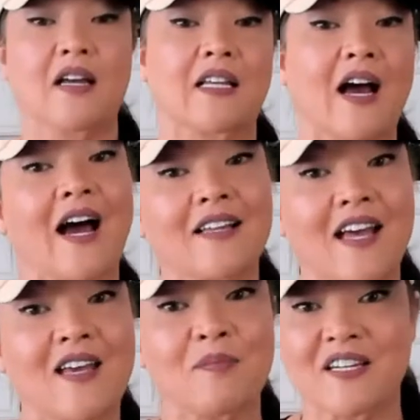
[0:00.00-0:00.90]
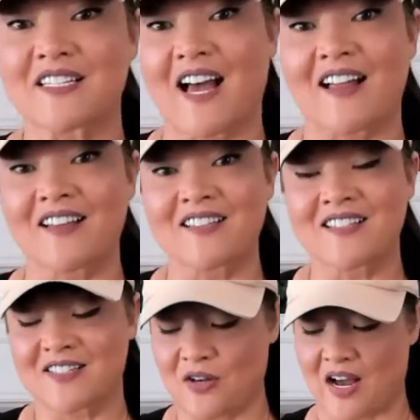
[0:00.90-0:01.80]
now I like big salads,
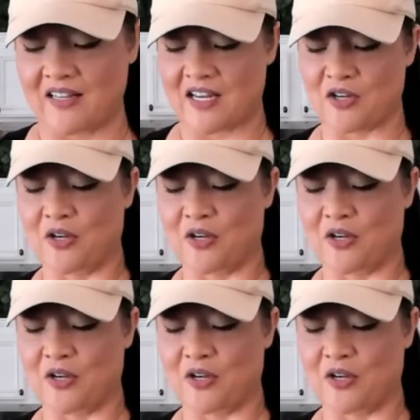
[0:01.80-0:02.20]
so I like